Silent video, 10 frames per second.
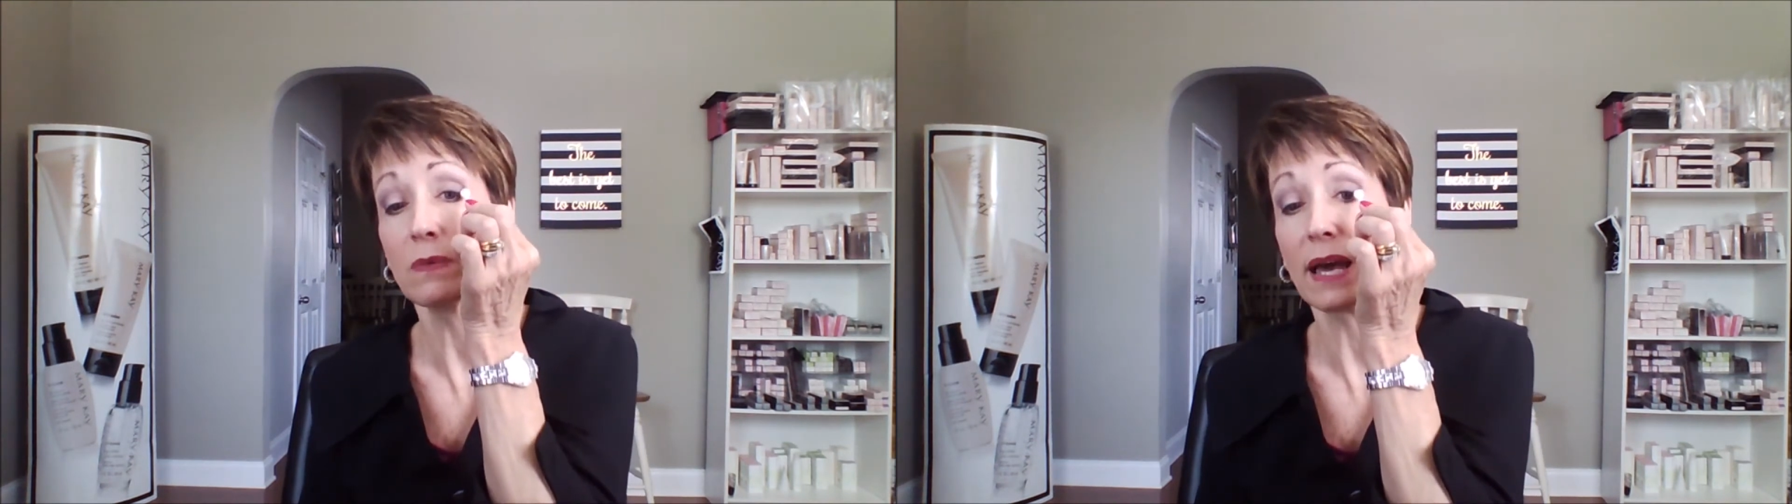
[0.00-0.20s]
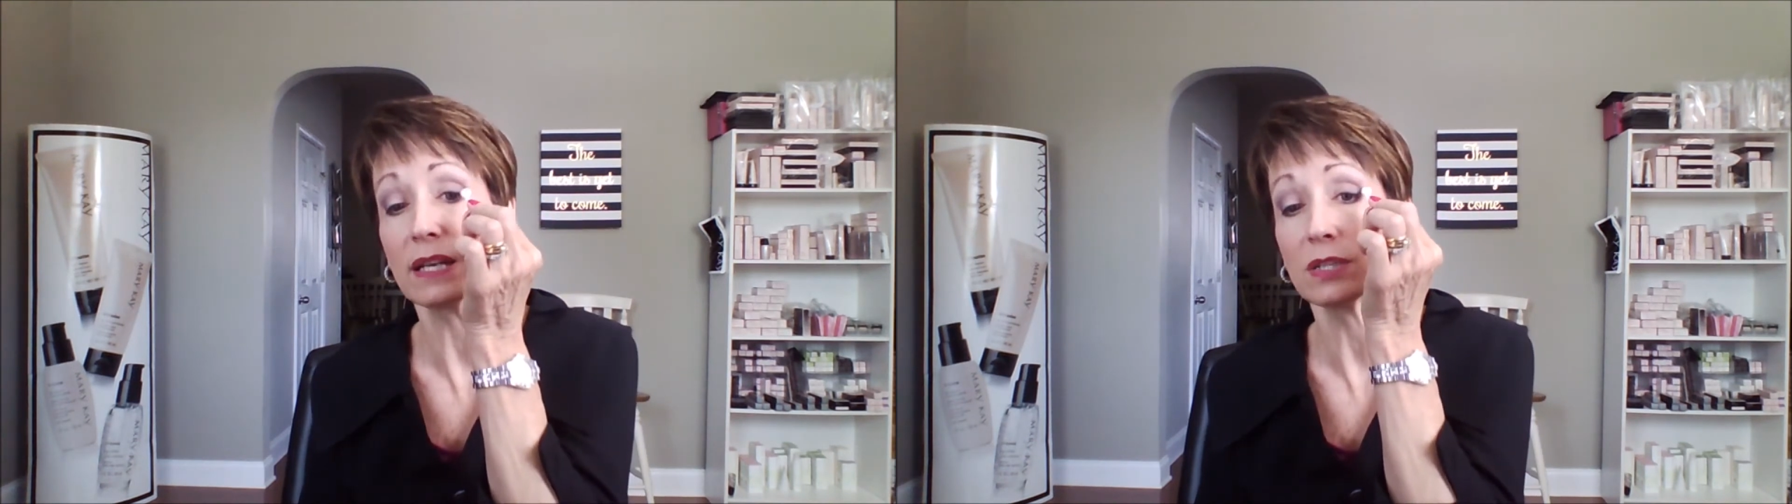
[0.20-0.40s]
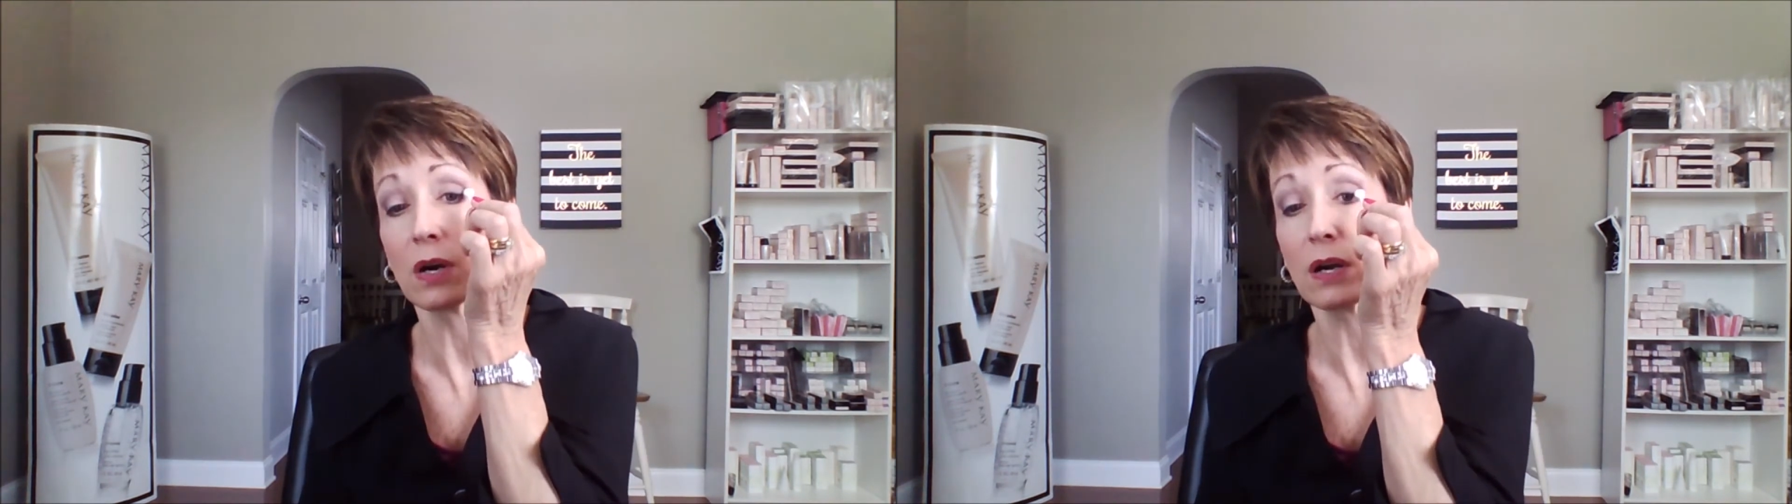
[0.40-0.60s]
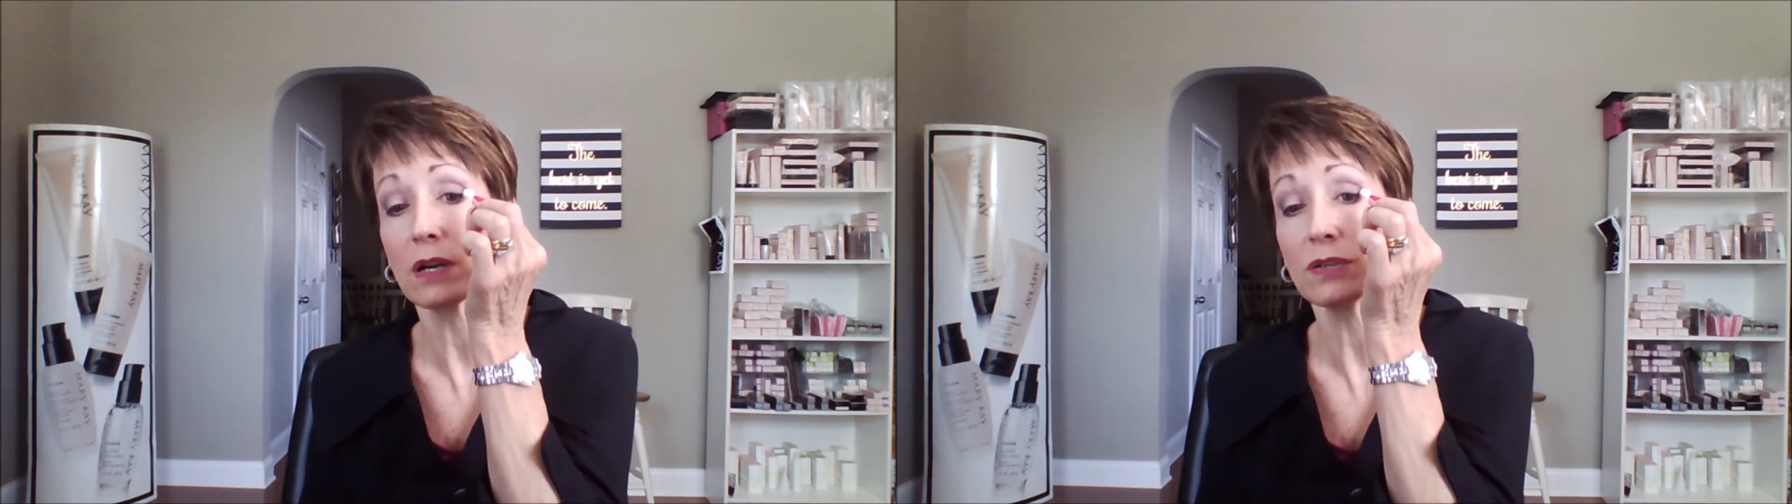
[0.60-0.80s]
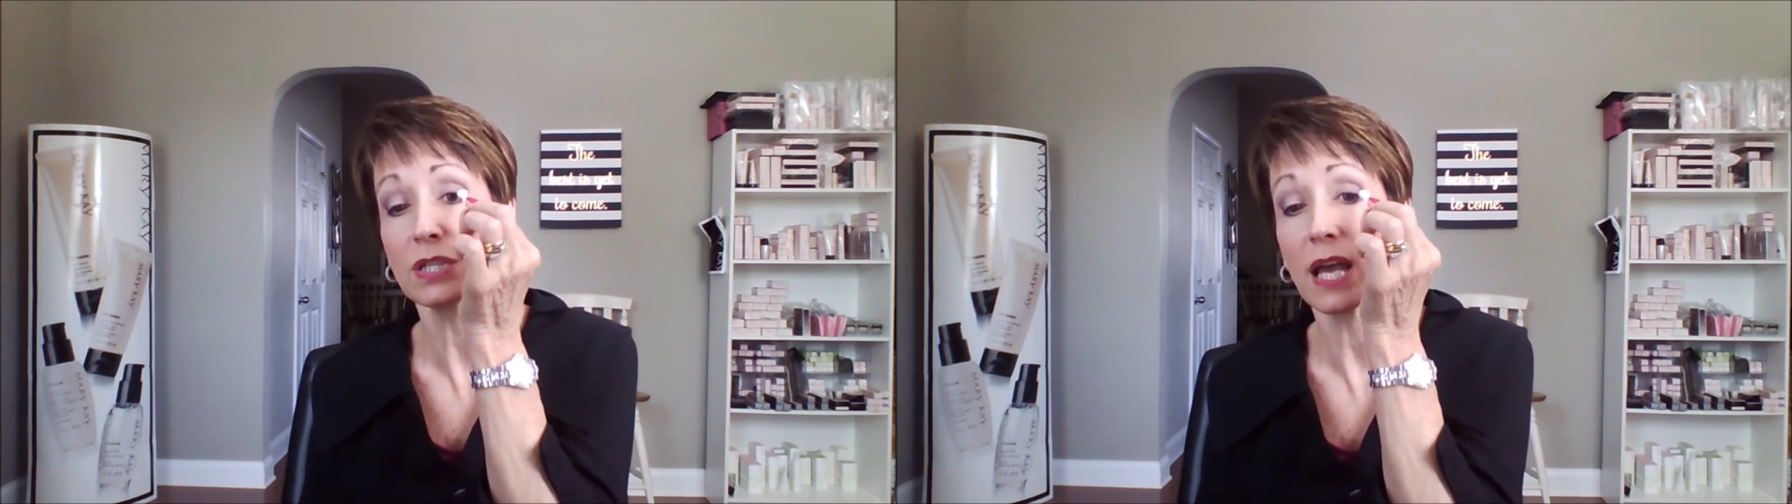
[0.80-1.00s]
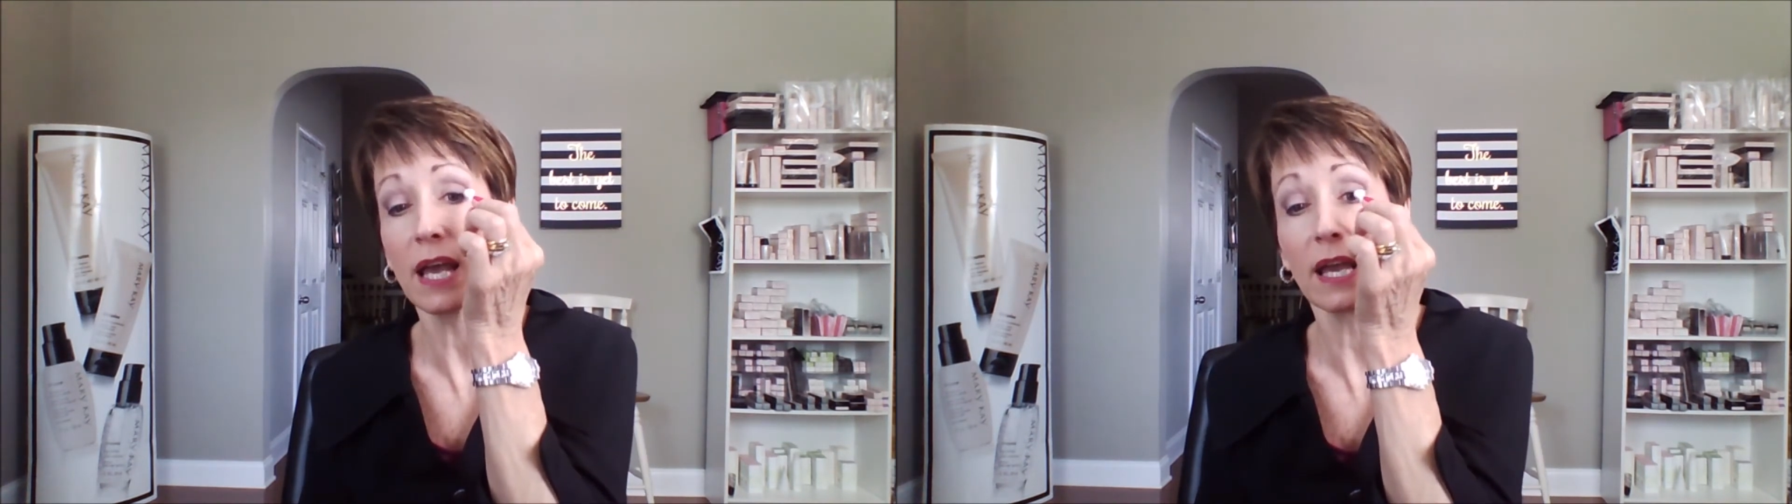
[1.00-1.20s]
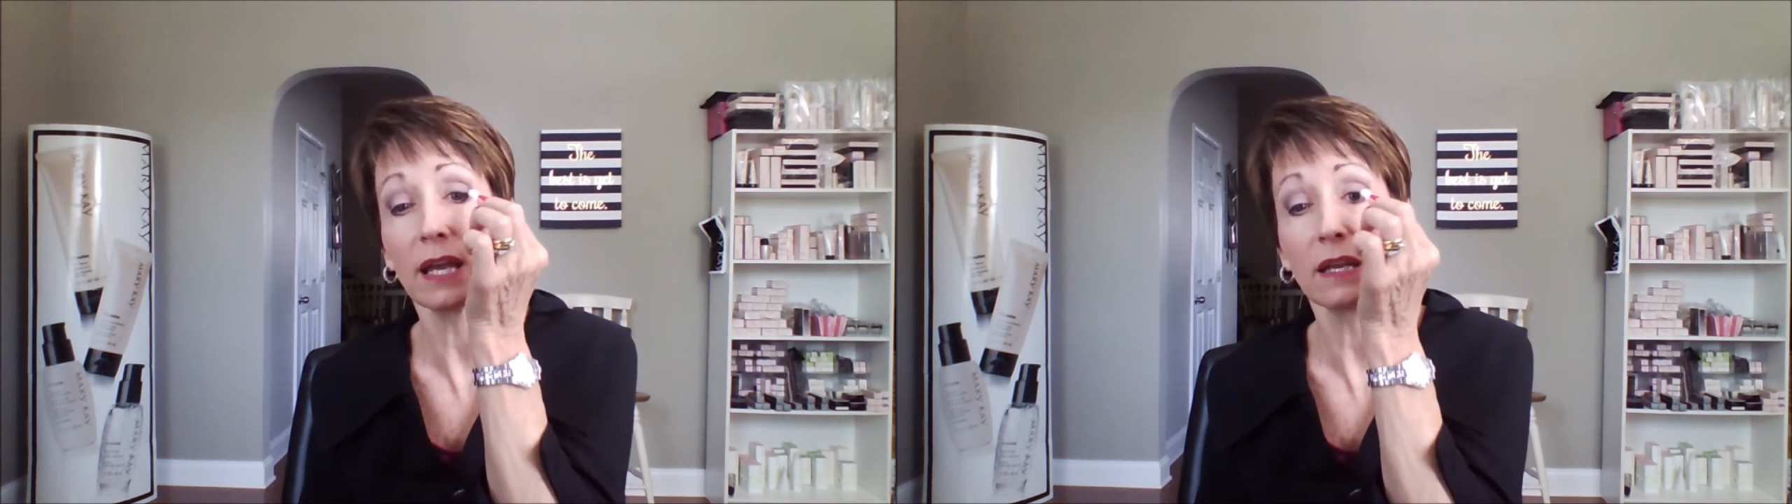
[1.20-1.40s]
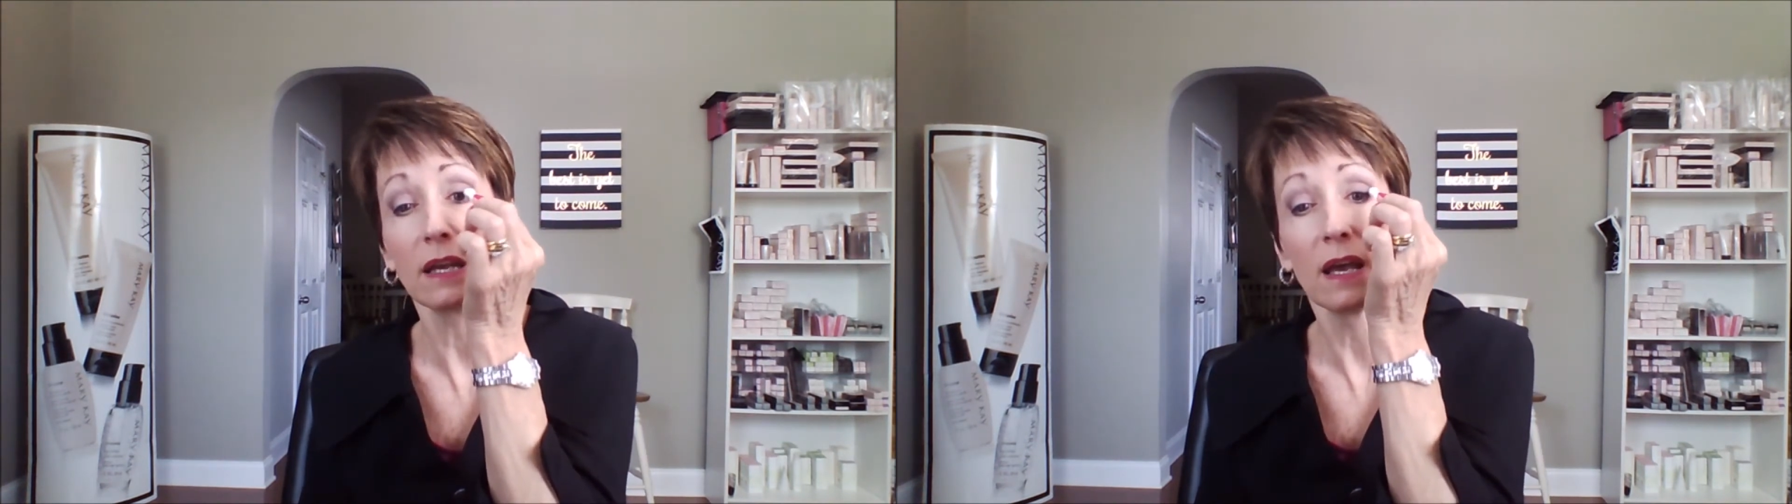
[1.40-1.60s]
that darker
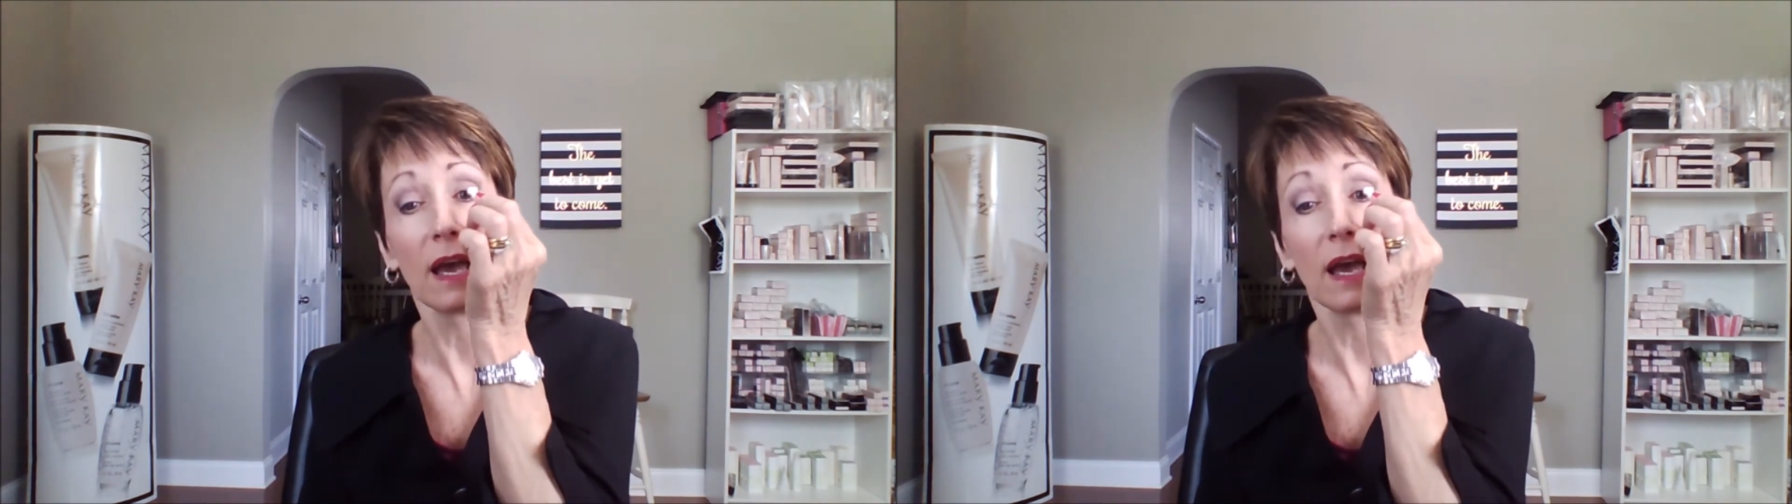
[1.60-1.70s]
shade